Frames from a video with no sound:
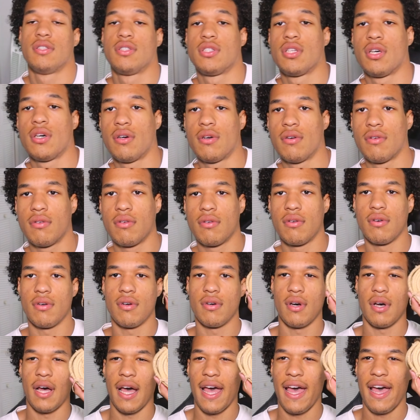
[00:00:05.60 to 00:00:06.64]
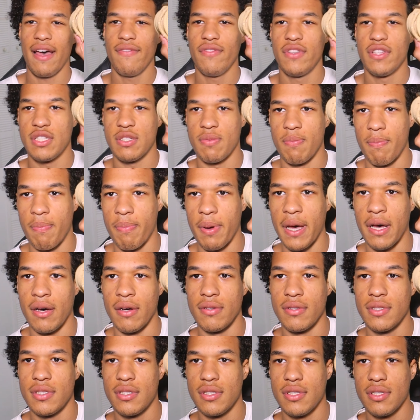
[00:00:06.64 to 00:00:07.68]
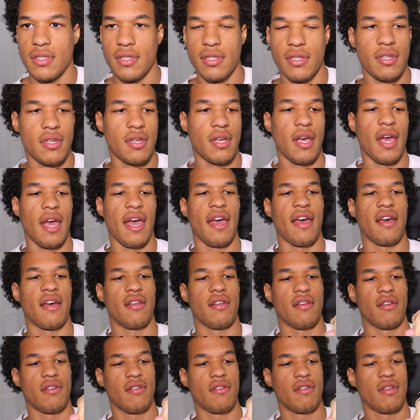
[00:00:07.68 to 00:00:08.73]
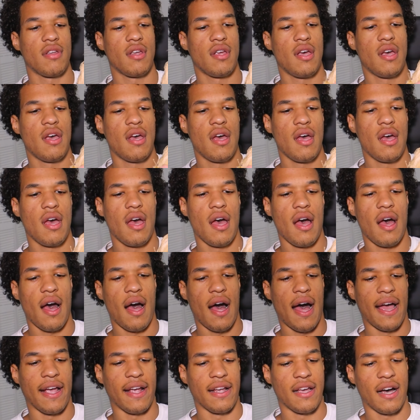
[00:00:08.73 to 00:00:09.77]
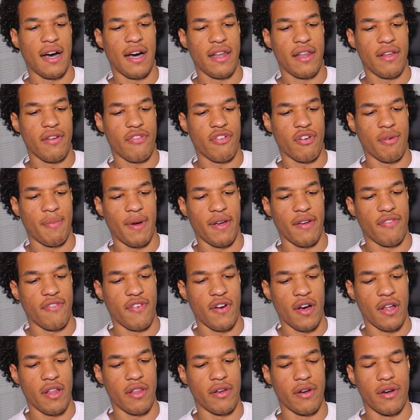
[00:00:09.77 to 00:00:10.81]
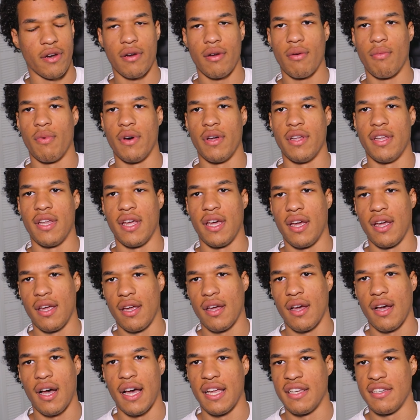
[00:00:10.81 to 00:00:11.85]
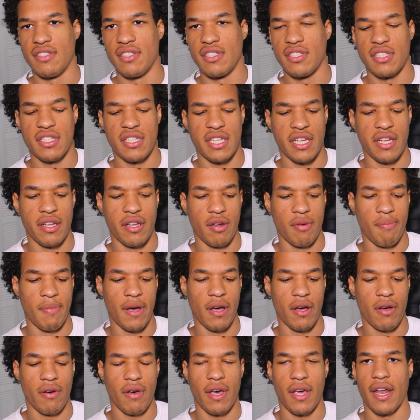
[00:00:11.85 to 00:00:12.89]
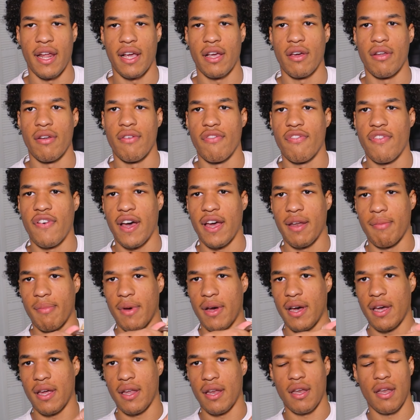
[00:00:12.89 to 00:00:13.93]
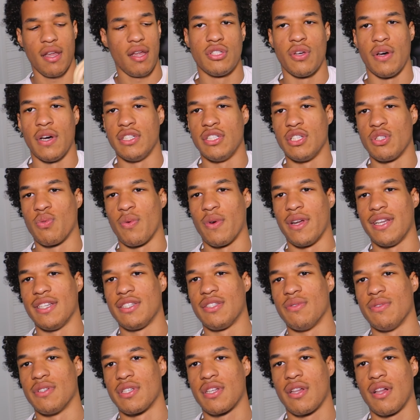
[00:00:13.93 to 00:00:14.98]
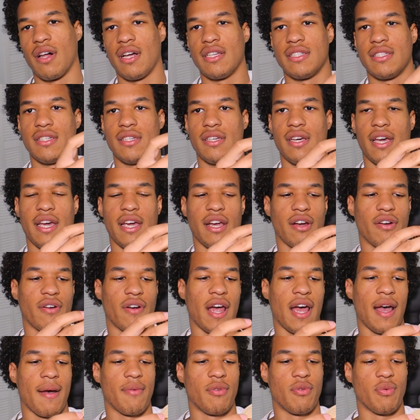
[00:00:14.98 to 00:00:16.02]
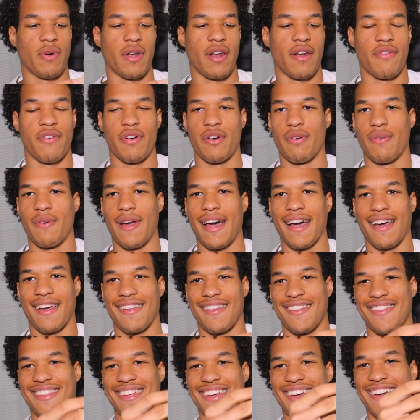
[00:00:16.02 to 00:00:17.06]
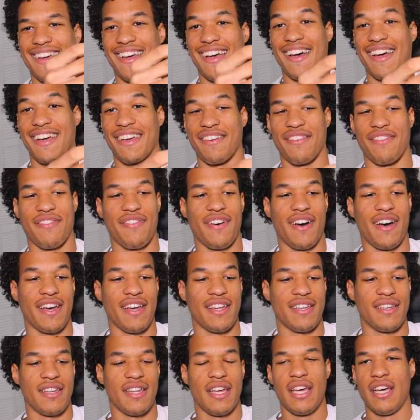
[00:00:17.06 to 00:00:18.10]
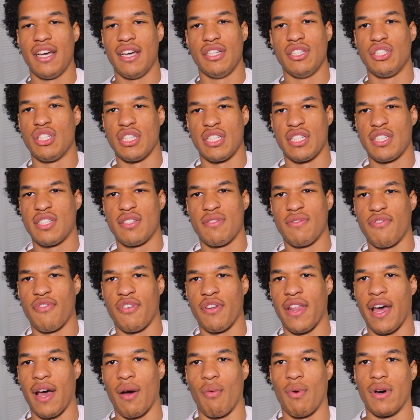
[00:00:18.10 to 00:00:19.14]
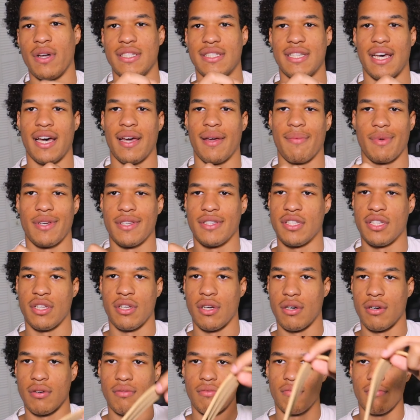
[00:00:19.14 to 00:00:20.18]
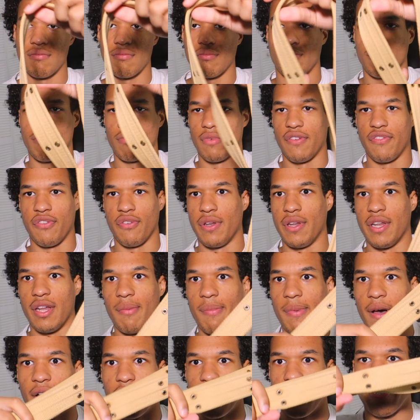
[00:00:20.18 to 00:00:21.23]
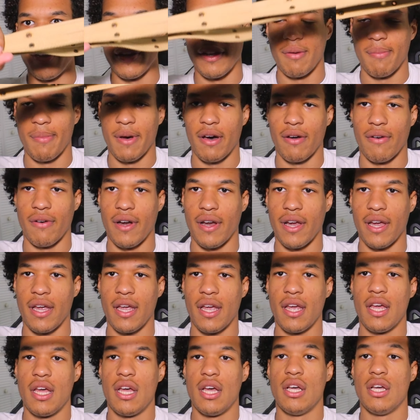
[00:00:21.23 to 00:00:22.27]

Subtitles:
So I have this belt, and I got it from my father one day. I just needed a belt and I couldn't find mine. So I just went into his closet and grabbed whatever raggedy thing I can find just for that one time, because, you know, if you need a belt, you need a belt, right?